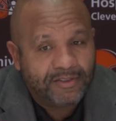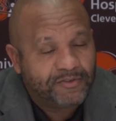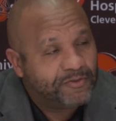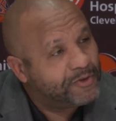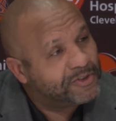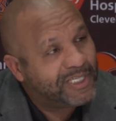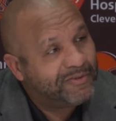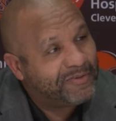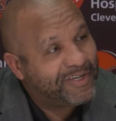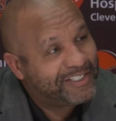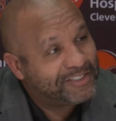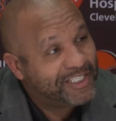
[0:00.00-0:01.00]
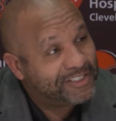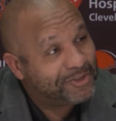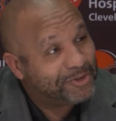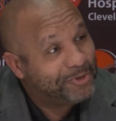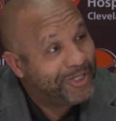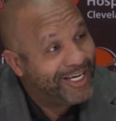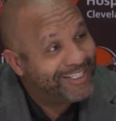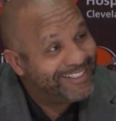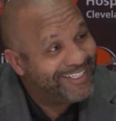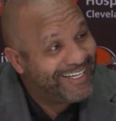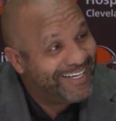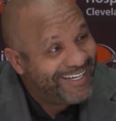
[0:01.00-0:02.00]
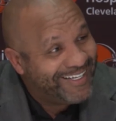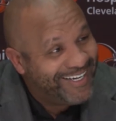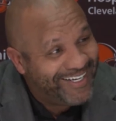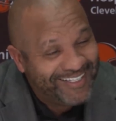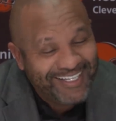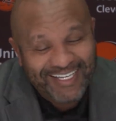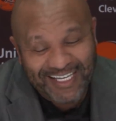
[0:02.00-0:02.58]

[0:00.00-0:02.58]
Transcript: This is the first time I've had a chance to do that.